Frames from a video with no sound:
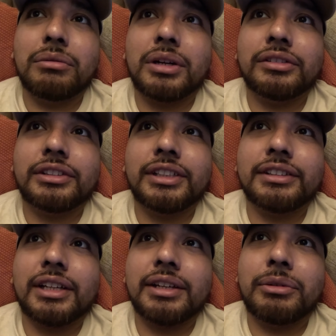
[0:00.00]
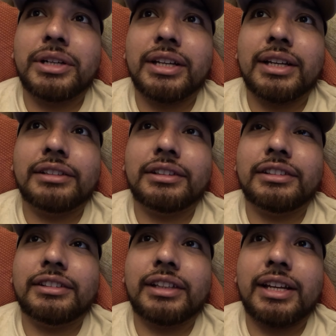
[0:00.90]
Round six, I went against a
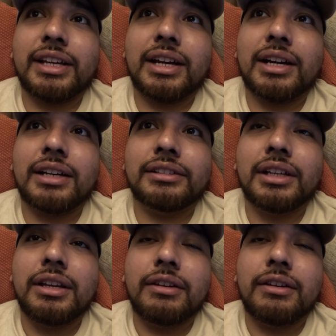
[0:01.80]
Snake Eyes